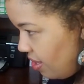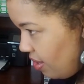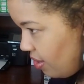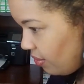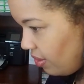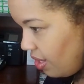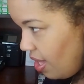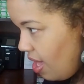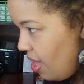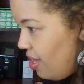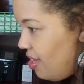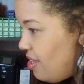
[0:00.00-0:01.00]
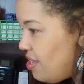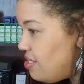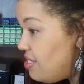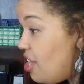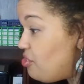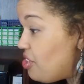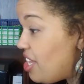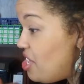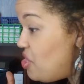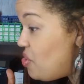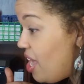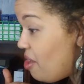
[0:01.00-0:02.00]
Okay, Sandra,
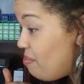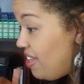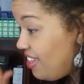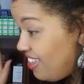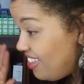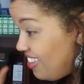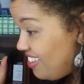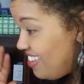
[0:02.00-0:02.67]
can you hear me?